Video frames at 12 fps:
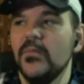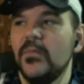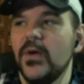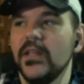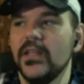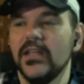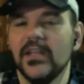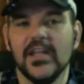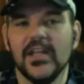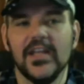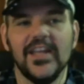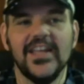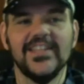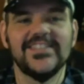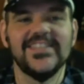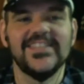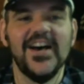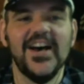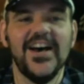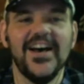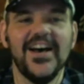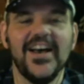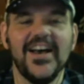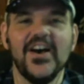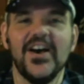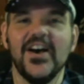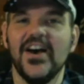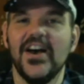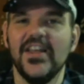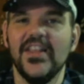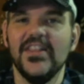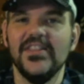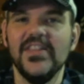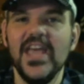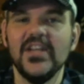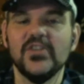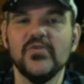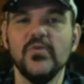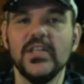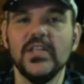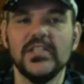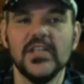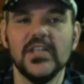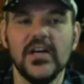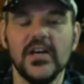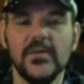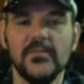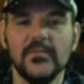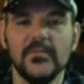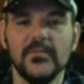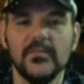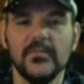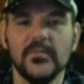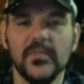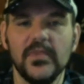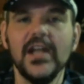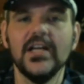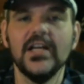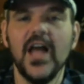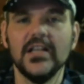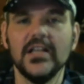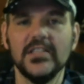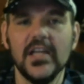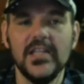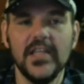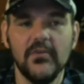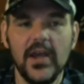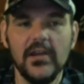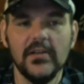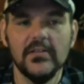but it's Naked Truth is 9 o'clock Sunday, right?